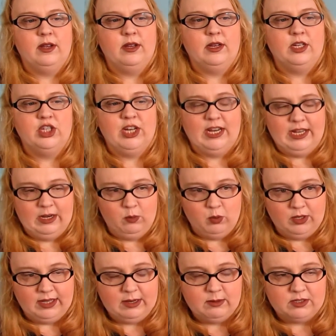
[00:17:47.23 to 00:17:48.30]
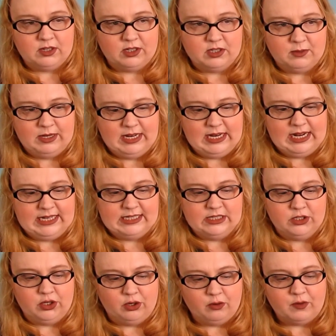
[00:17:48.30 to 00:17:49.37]
Shailene Woodley was also in it as his
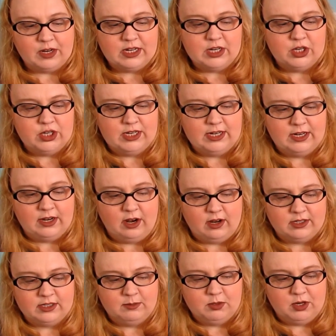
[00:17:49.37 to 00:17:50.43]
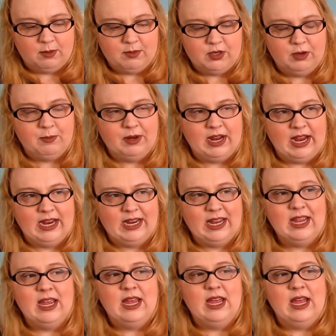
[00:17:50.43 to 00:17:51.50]
girlfriend, and she did an awesome job too. But
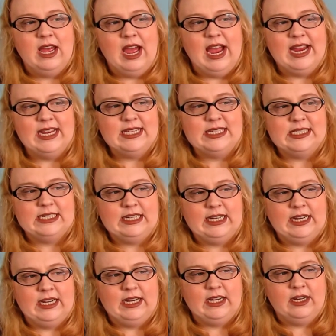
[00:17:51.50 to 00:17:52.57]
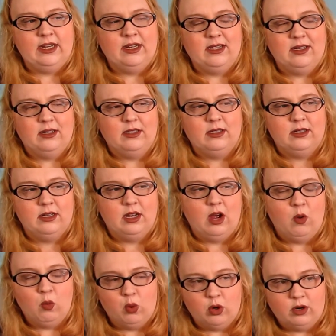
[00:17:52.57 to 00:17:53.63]
I can see
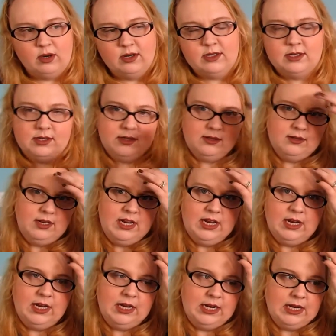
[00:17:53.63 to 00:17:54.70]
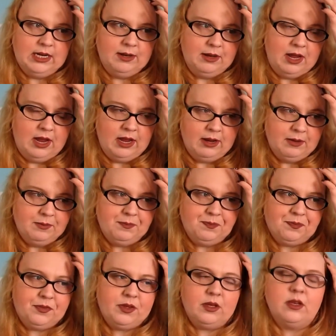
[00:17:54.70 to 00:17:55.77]
awards in
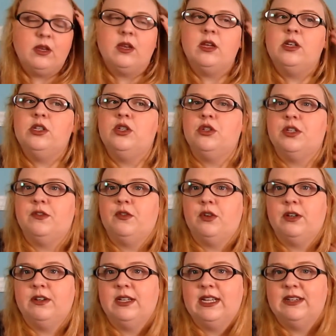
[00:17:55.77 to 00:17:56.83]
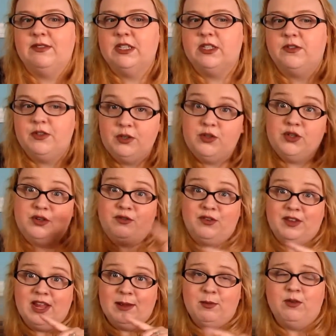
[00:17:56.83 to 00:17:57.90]
Joseph Gordon-Levitt's future for
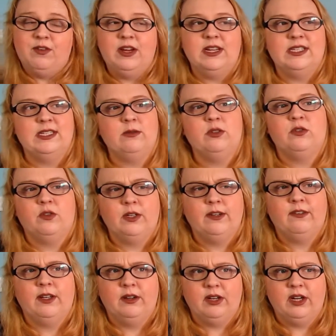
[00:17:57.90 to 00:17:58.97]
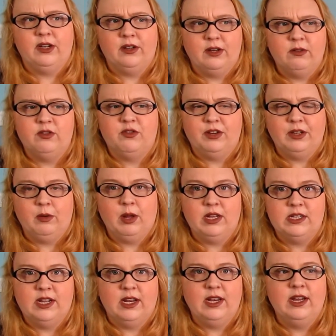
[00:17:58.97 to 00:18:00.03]
that movie, because it was really, really good. It was really well
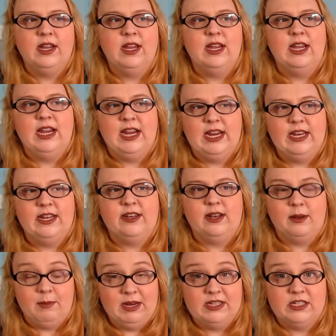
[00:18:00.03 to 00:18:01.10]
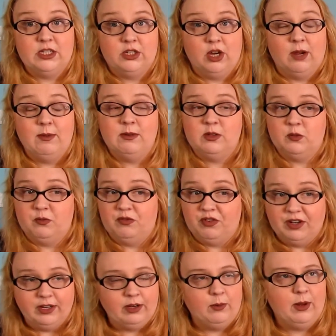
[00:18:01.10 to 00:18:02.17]
done. He did an amazing job. It was
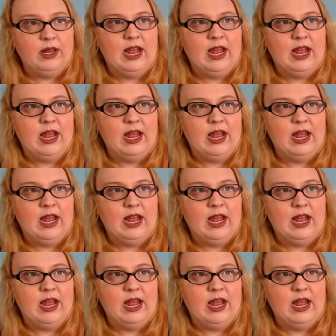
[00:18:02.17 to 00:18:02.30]
really well